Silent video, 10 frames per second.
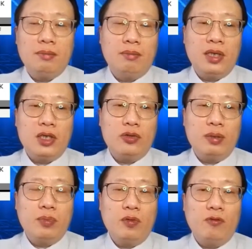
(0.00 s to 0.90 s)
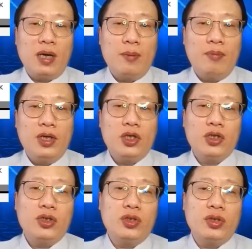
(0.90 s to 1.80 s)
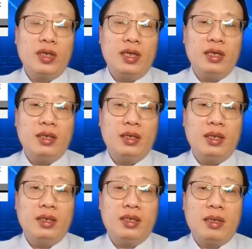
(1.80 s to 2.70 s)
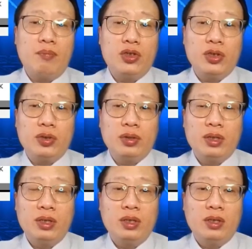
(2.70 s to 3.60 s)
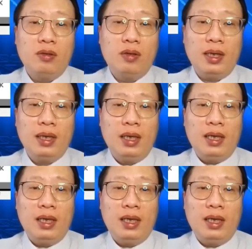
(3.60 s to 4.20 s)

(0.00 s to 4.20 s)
measuring both vibration and temperature, right?